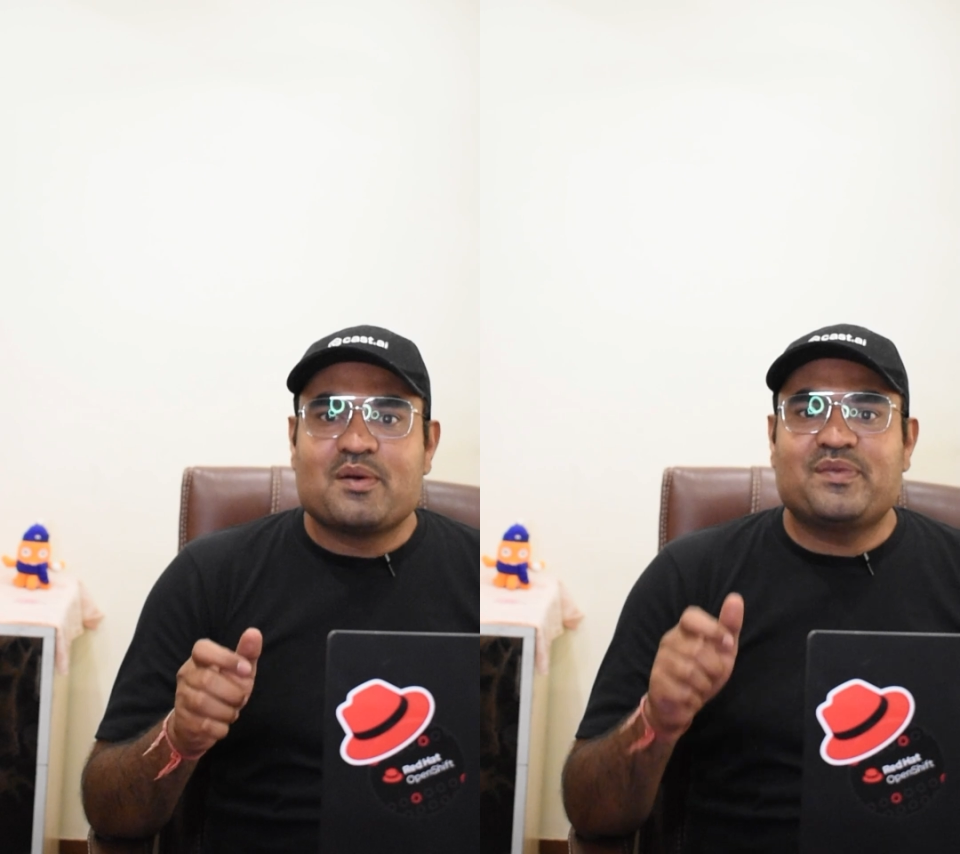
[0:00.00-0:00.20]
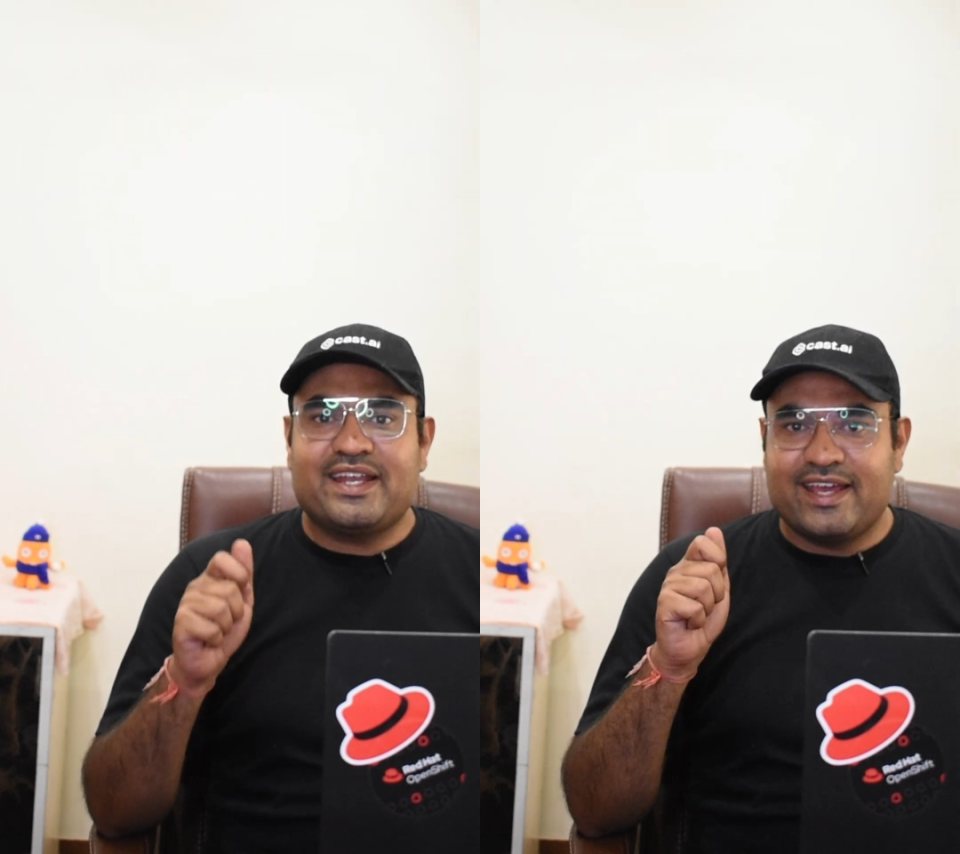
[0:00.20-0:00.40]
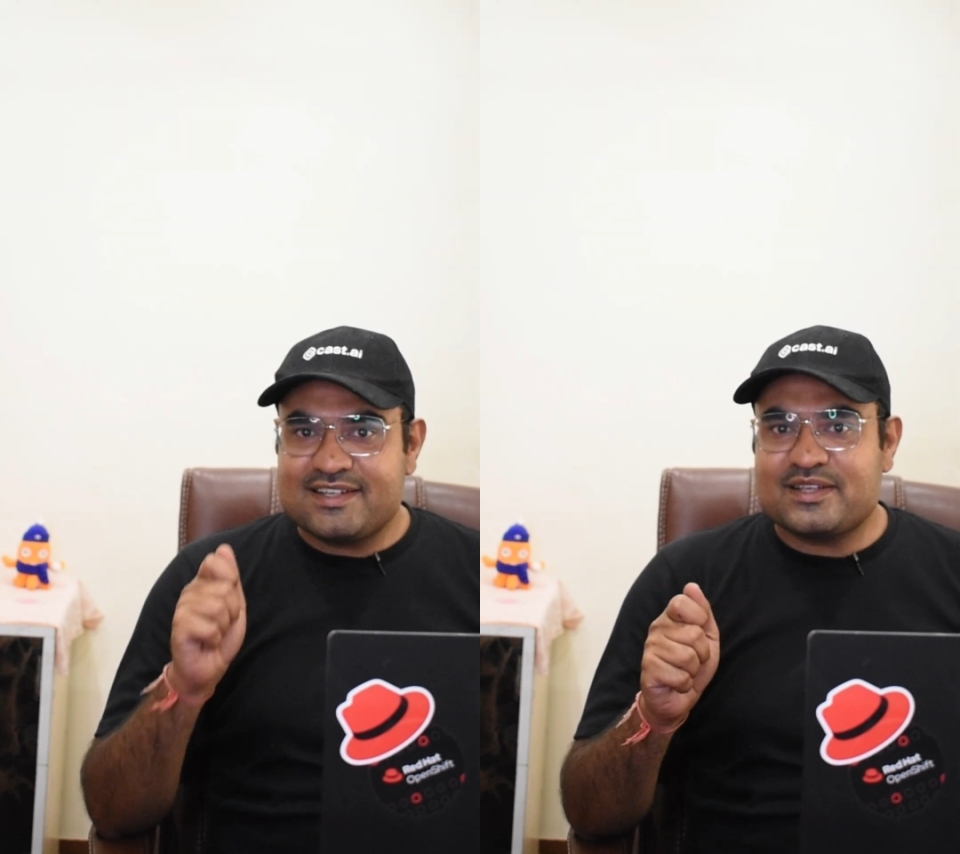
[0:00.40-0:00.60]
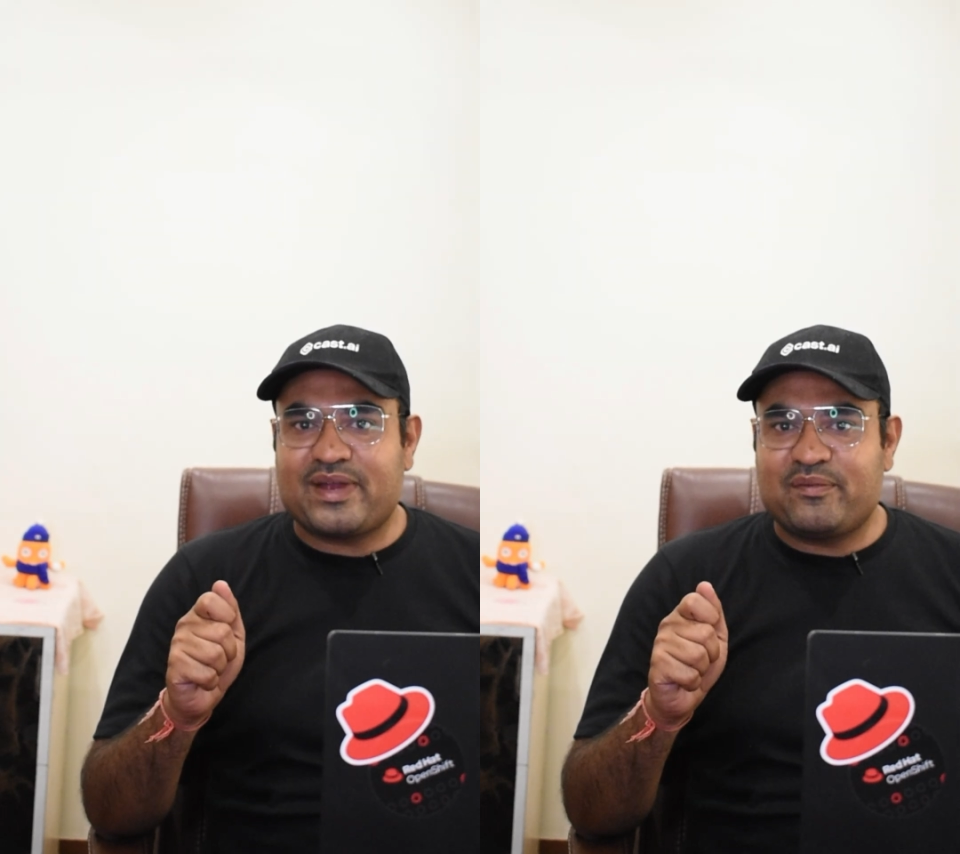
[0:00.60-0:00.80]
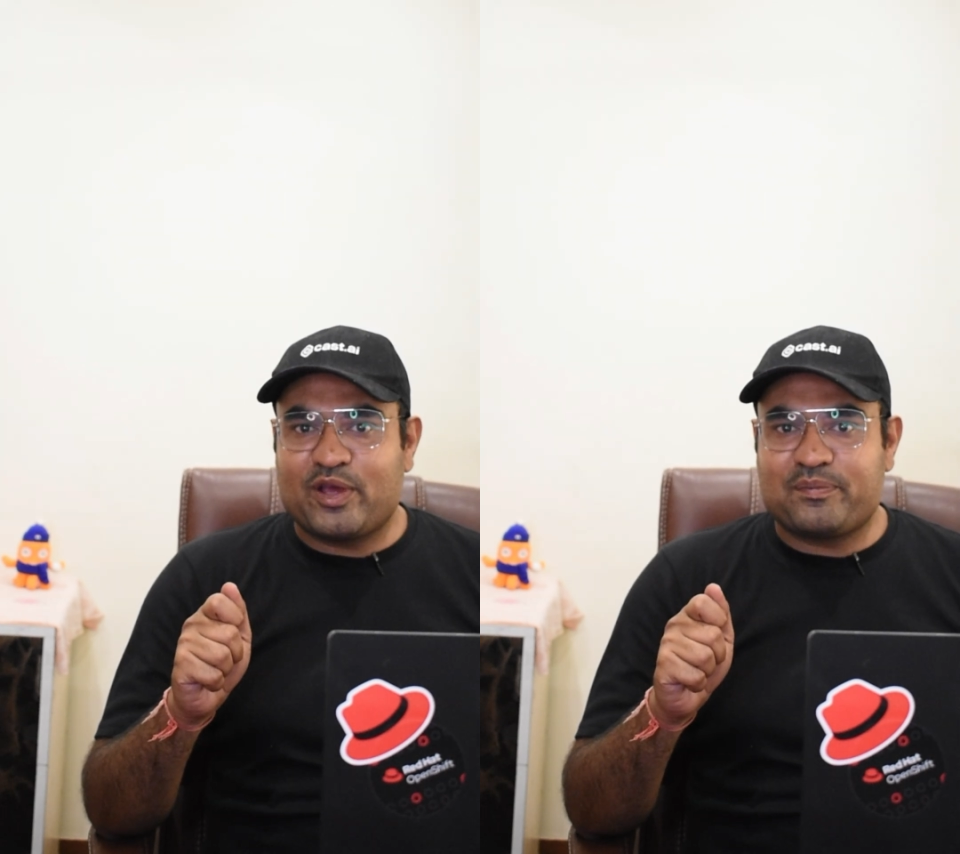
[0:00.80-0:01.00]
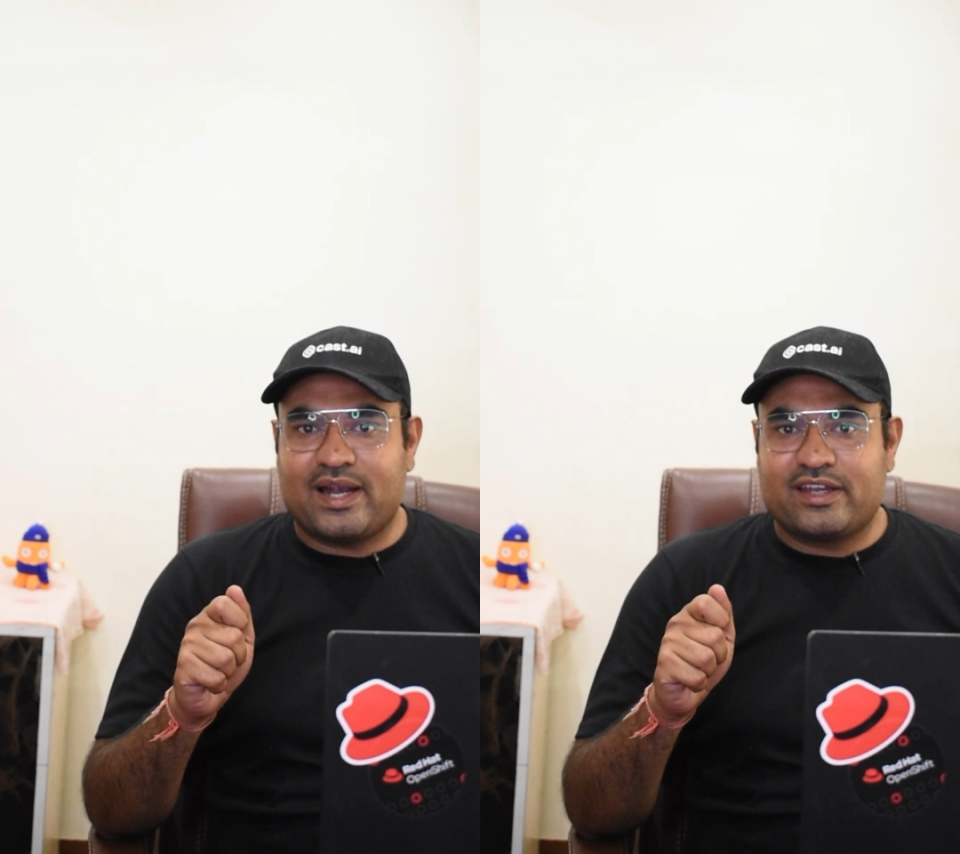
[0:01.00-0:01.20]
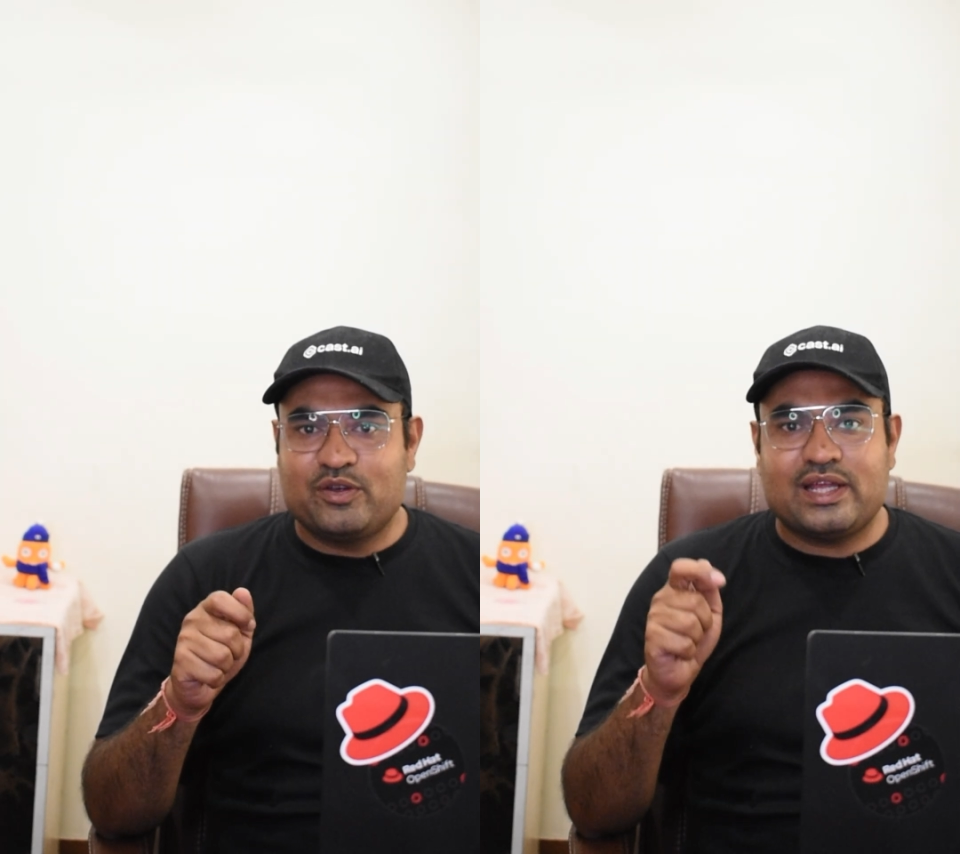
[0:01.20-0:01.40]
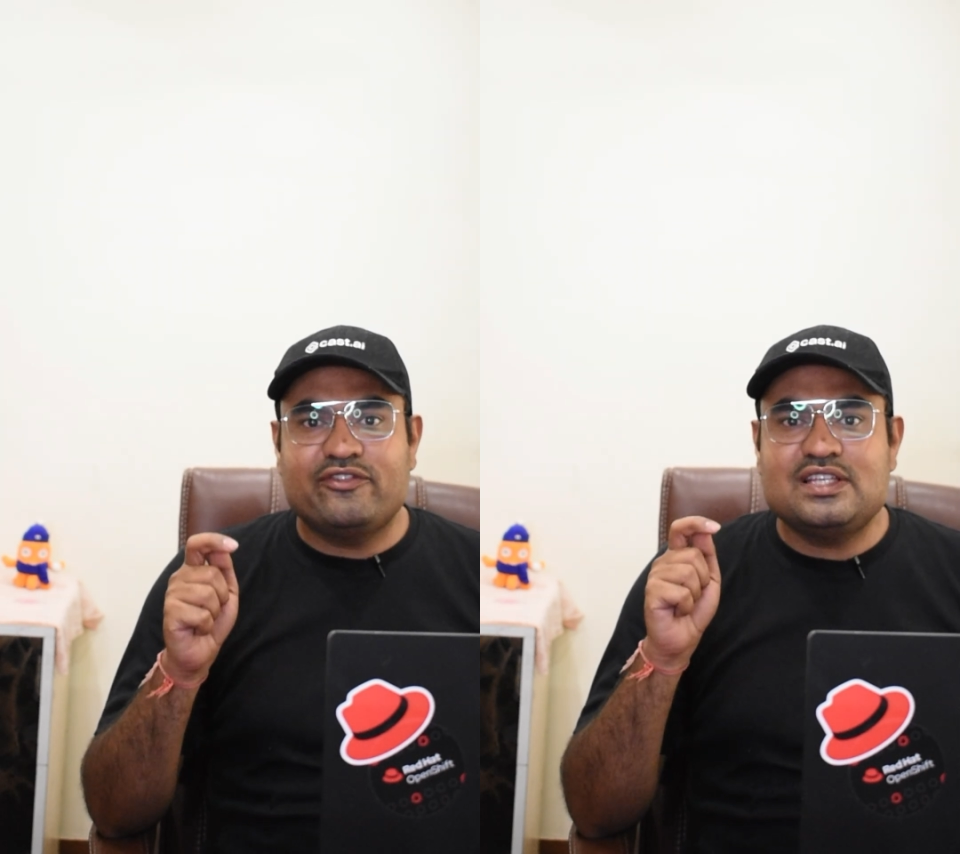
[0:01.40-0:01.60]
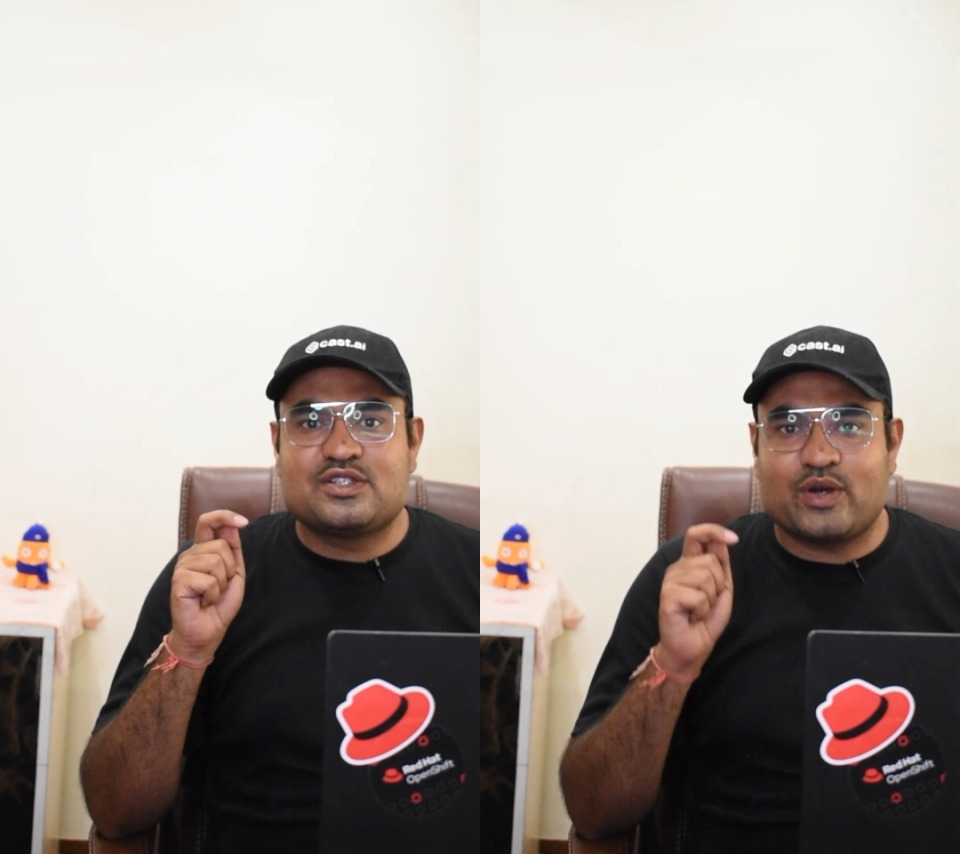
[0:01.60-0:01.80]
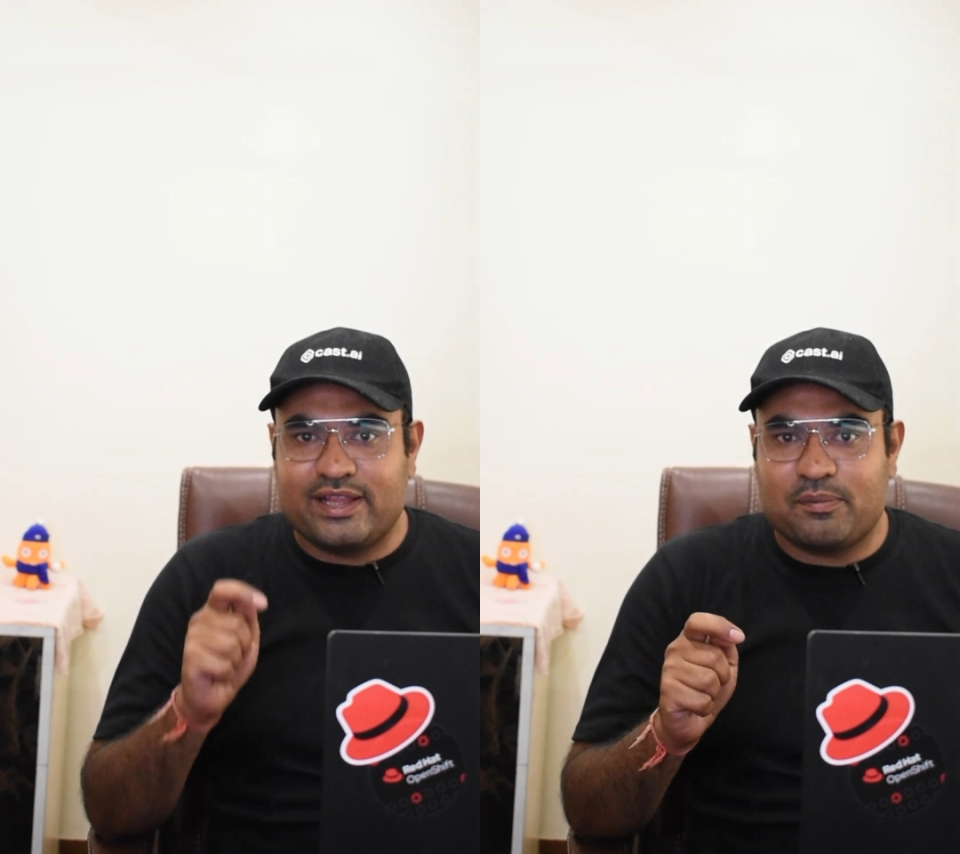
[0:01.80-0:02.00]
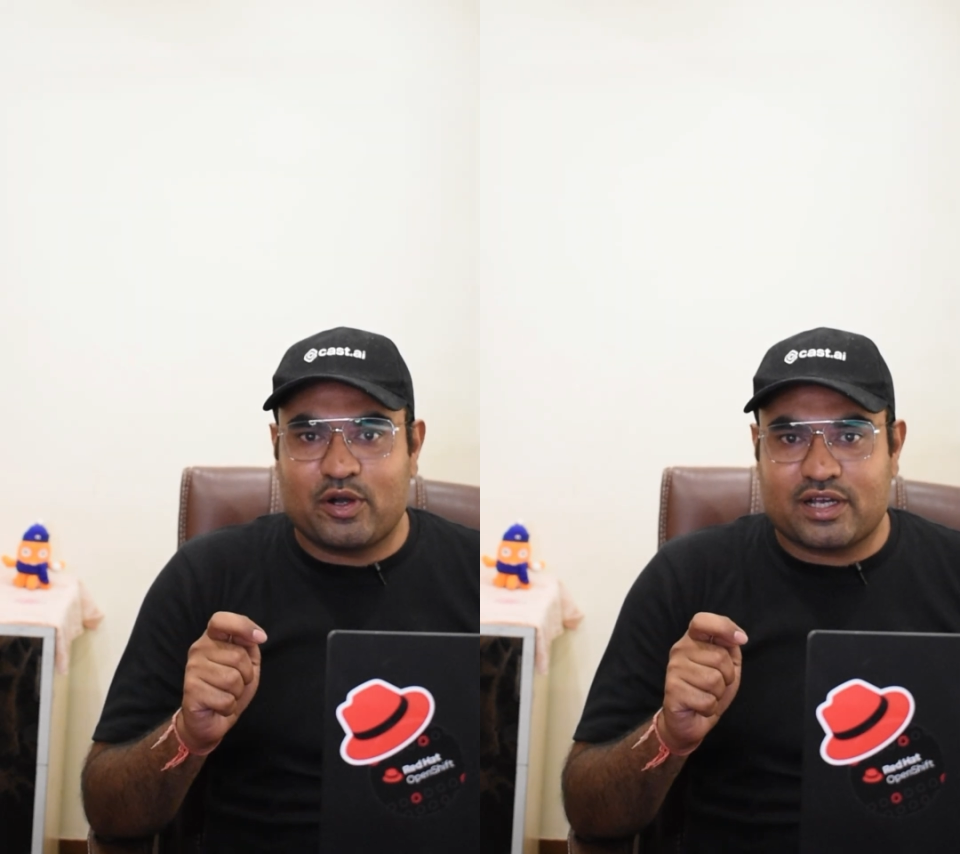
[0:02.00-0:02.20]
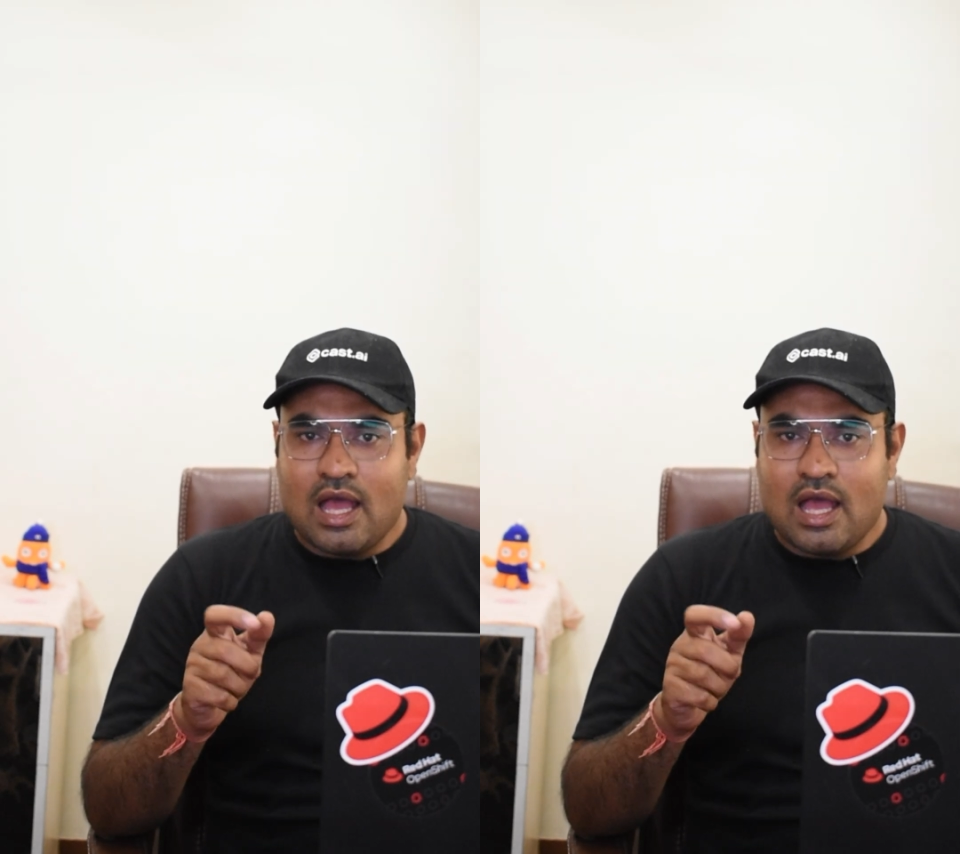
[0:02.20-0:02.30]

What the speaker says: But here's the mind-blowing part. You can even join the podcast.